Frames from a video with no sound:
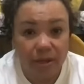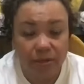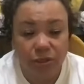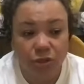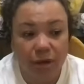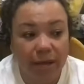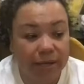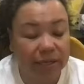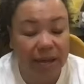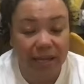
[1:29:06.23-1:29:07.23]

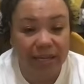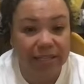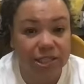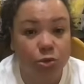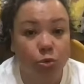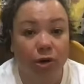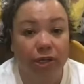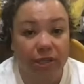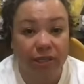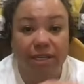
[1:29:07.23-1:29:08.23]
I like to work in
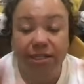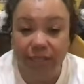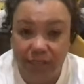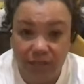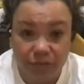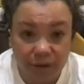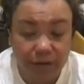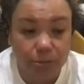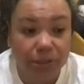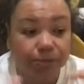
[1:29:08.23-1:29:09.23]
a nice, clean
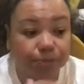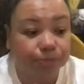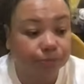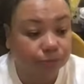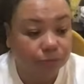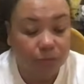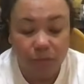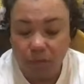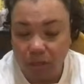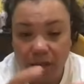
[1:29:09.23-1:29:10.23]
environment,
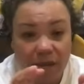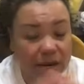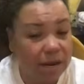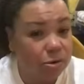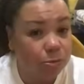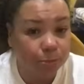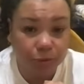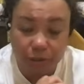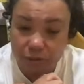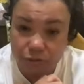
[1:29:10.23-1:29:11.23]
and I don't
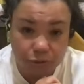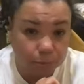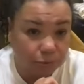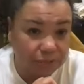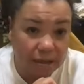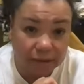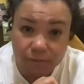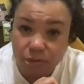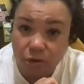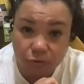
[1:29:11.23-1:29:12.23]
put customers' items
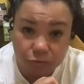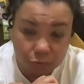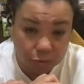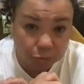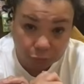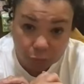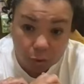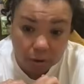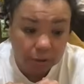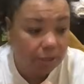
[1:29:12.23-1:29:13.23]
on the
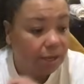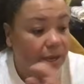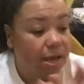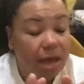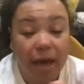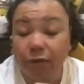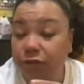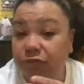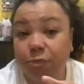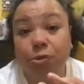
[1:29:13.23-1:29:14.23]
floor. I don't
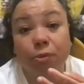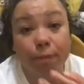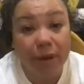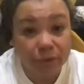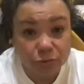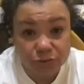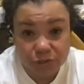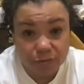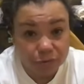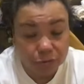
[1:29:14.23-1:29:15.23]
even put my own
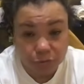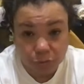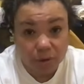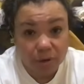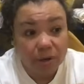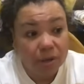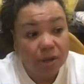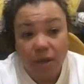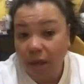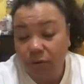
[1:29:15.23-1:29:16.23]
stuff on the floor.
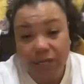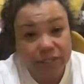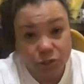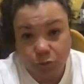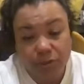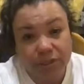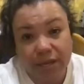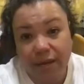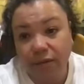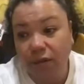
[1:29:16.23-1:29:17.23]
I don't like doing that.